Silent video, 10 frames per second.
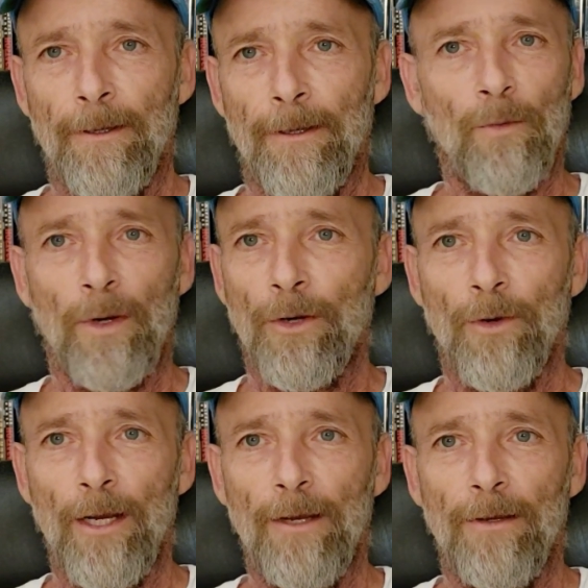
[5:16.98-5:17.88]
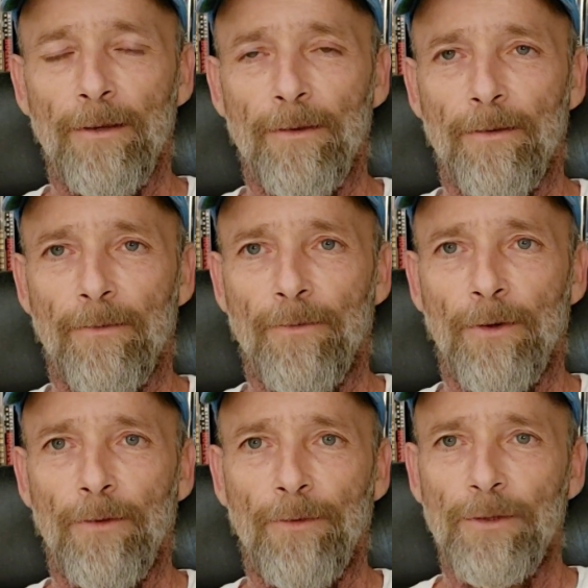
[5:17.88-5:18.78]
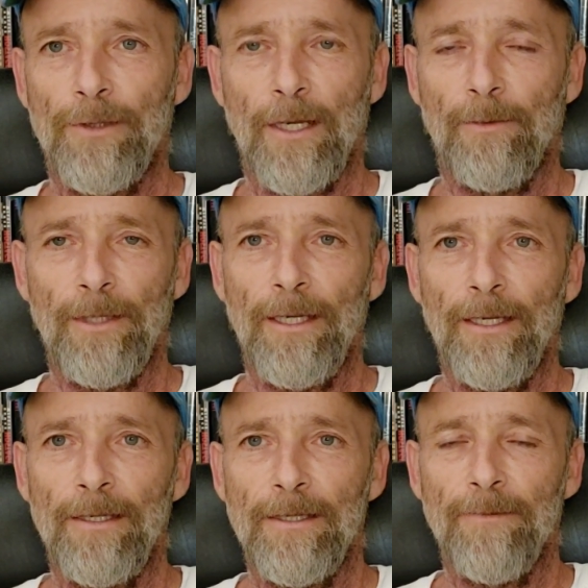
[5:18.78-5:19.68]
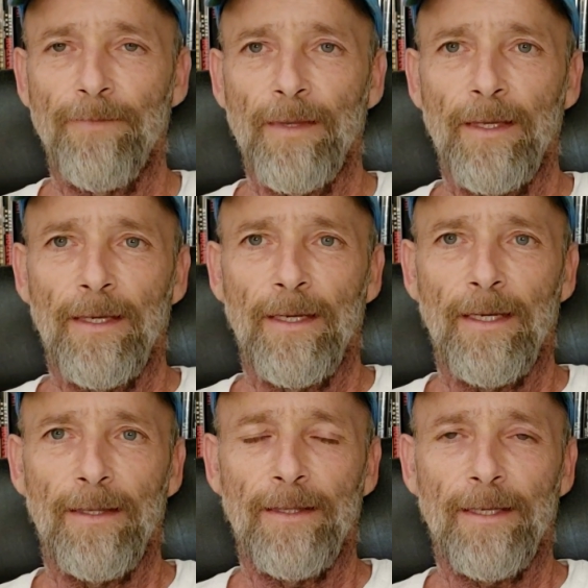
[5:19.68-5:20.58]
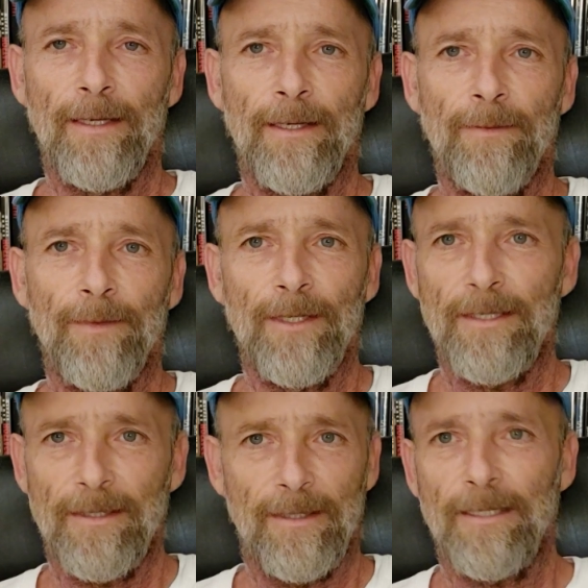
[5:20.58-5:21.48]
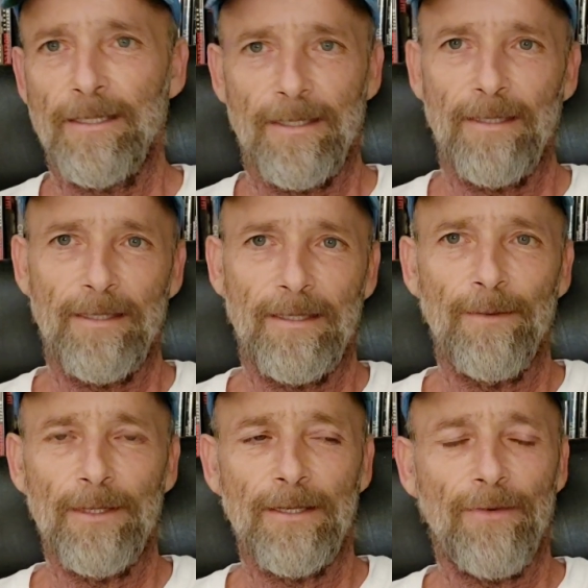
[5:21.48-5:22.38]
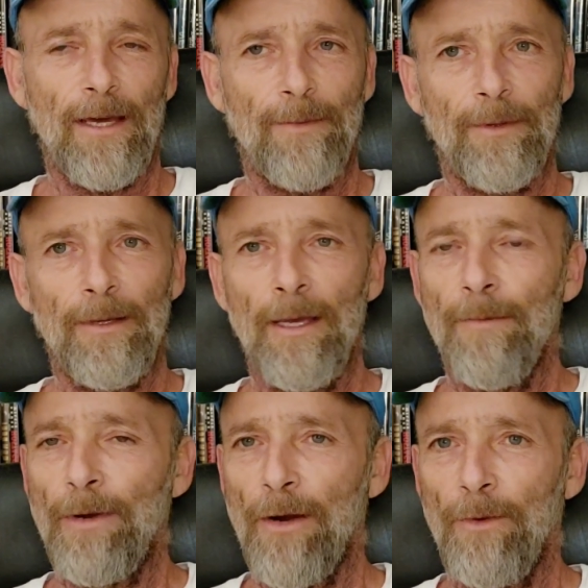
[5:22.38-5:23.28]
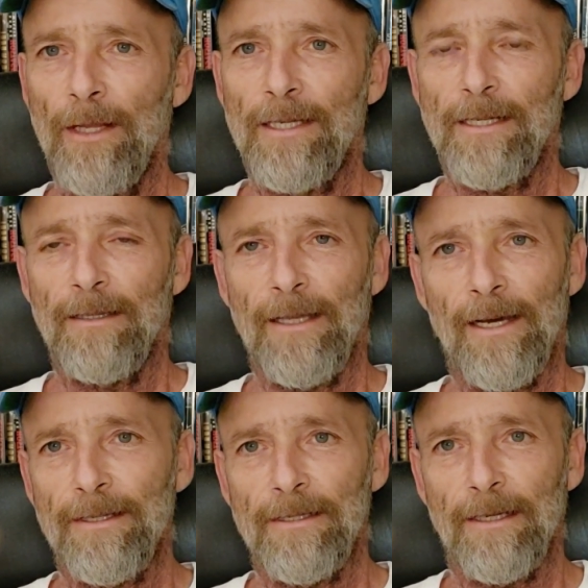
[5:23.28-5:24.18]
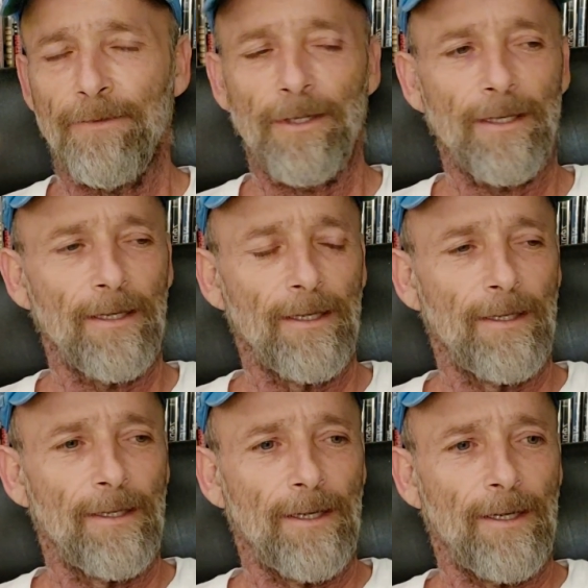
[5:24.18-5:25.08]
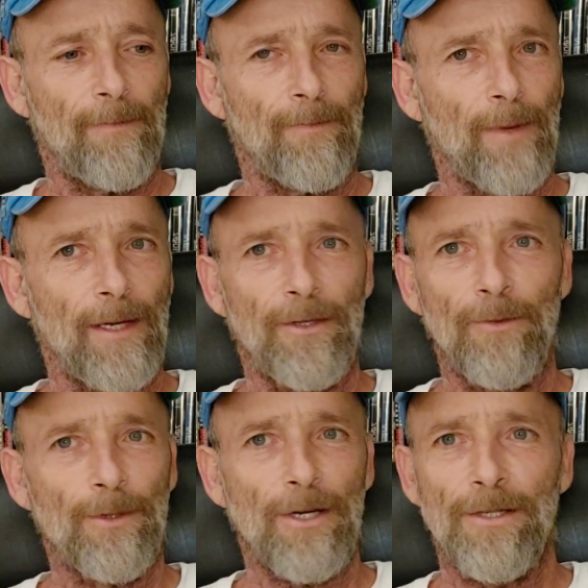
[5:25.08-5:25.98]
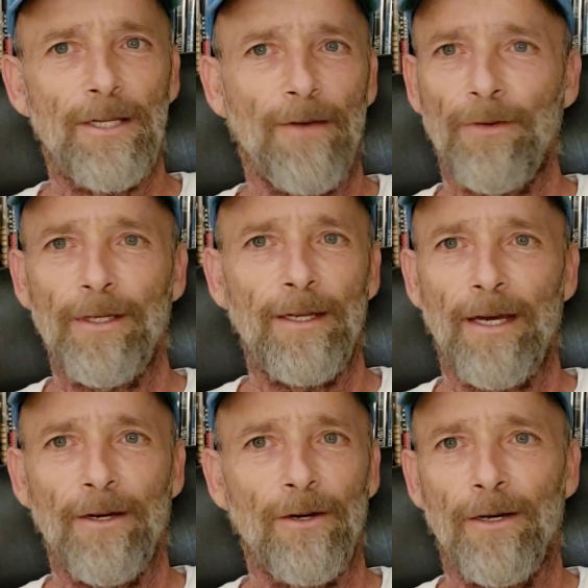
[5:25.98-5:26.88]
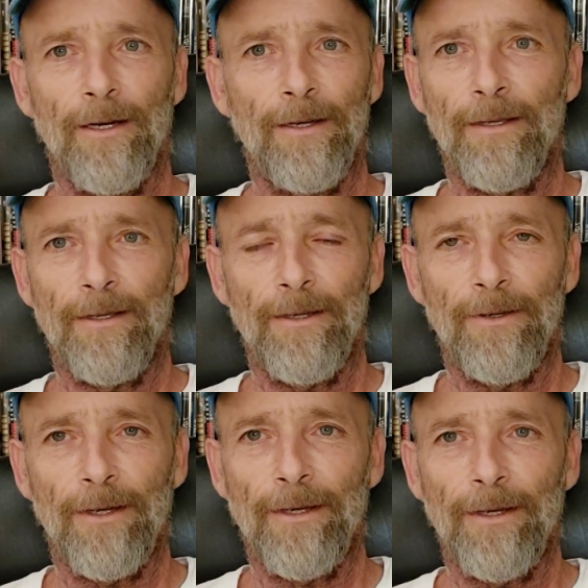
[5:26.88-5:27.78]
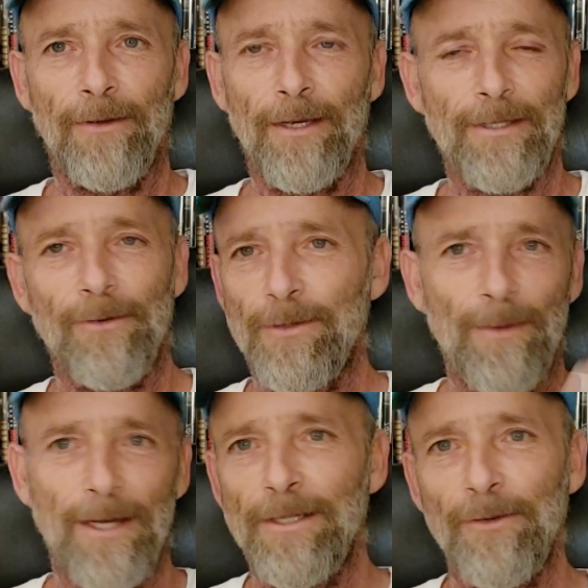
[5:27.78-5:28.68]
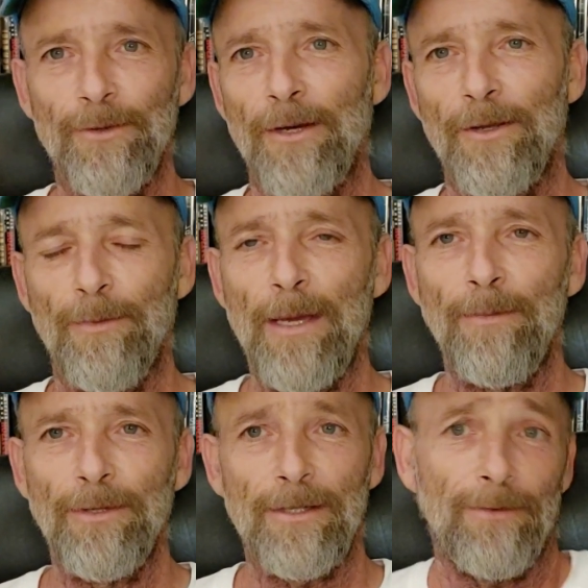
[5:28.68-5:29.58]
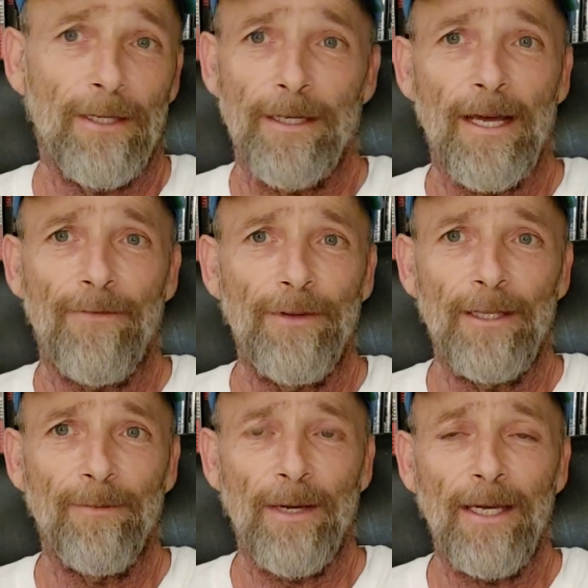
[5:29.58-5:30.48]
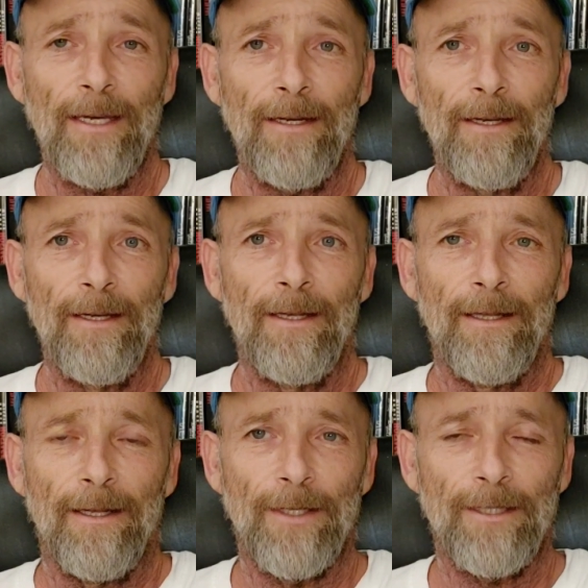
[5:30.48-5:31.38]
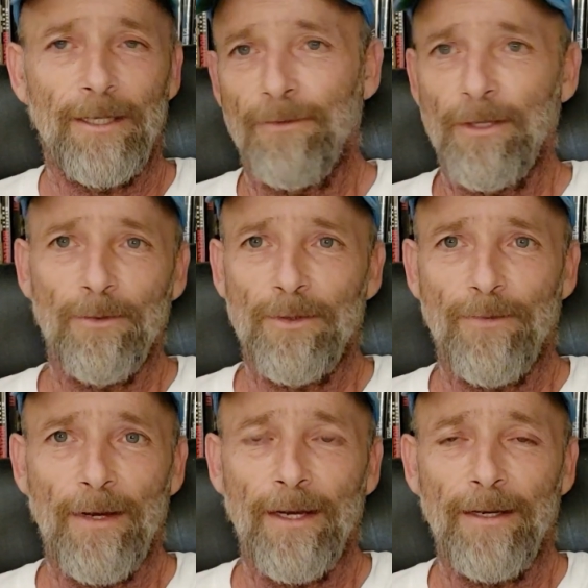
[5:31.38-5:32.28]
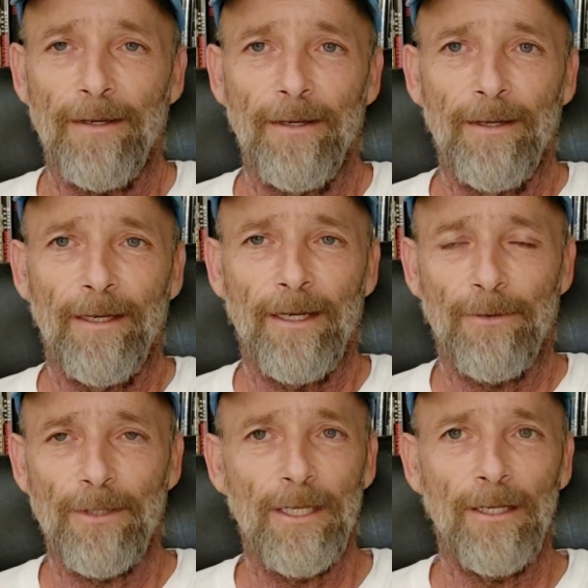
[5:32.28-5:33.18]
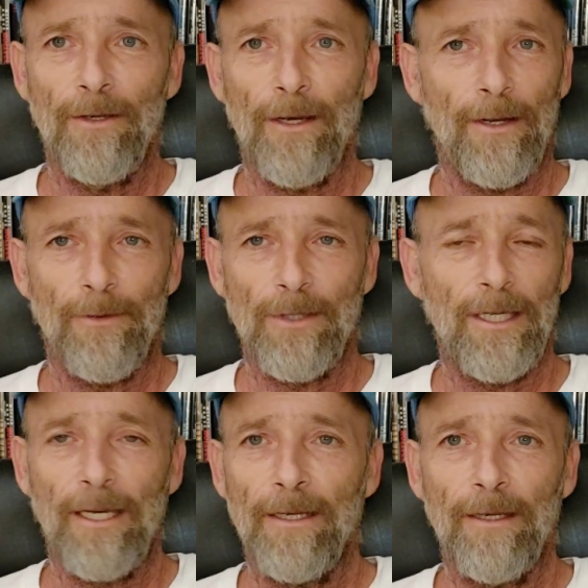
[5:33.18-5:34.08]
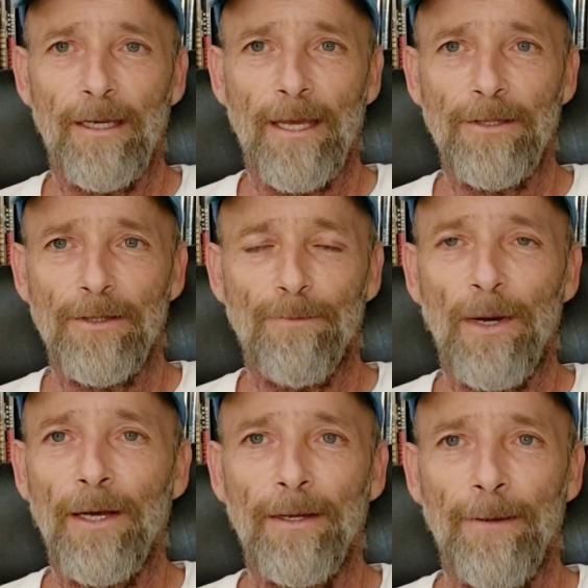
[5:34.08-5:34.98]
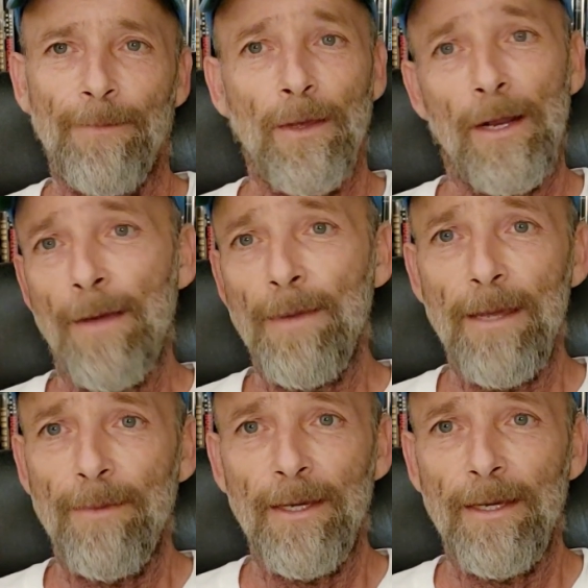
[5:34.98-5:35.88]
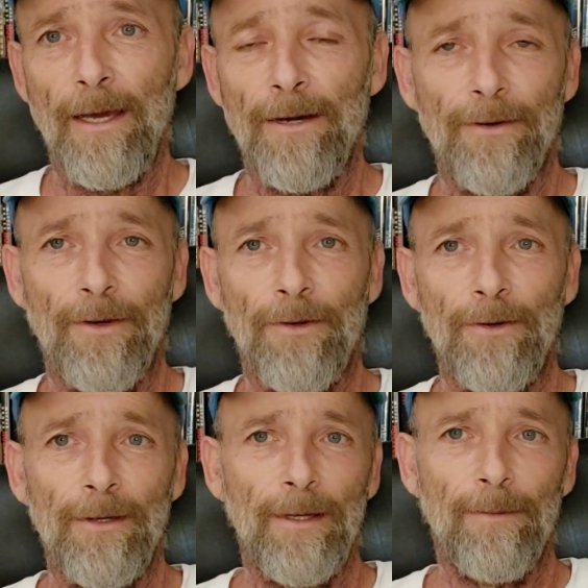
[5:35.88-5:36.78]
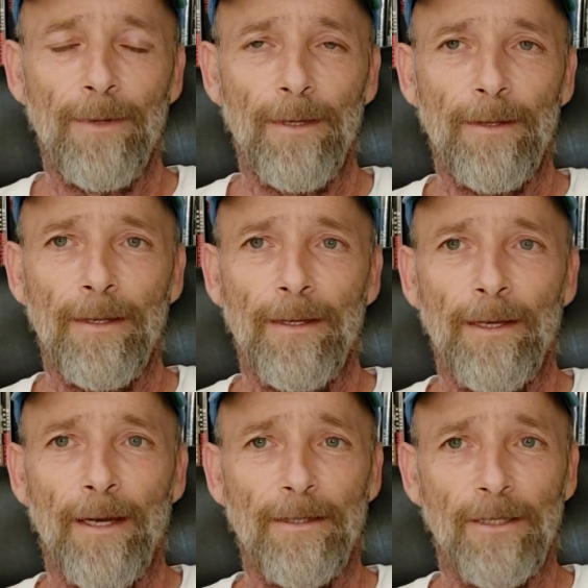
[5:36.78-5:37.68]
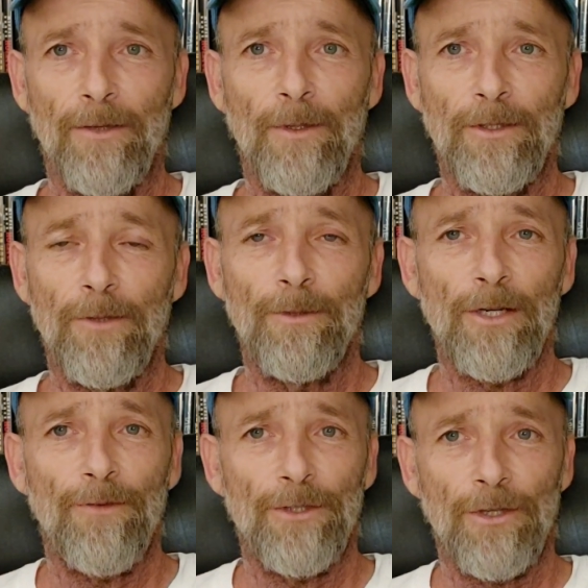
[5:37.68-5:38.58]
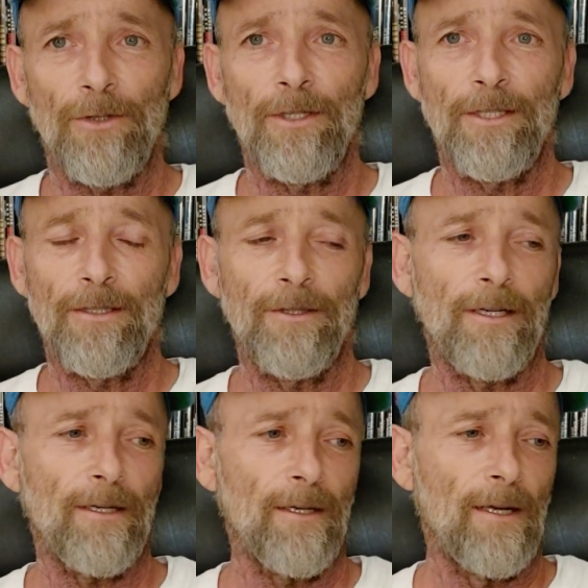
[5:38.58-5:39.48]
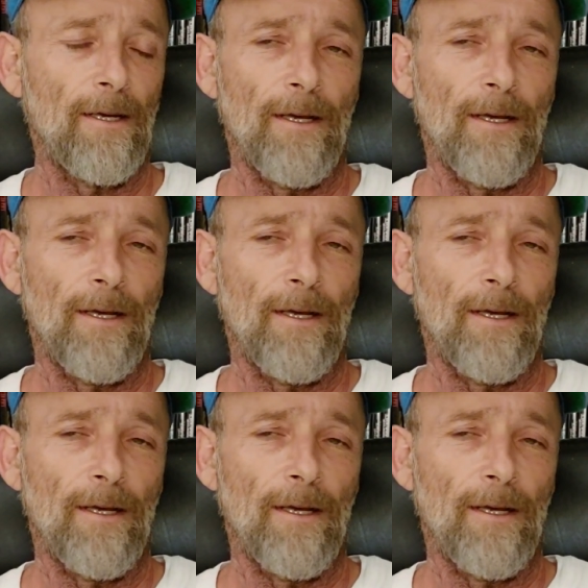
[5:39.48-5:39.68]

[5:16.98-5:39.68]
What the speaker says: It went great for the first couple days, and then this stomach stuff happened. But I realized a lot of stuff, like my tumors are definitely not gone. You know, I guess I was imagining with all the pain pills and everything and not feeling pain that everything was fine. And I was kicking cancer's butt. And I may be, I don't know, but I'll tell you what, the tumors are certainly still there.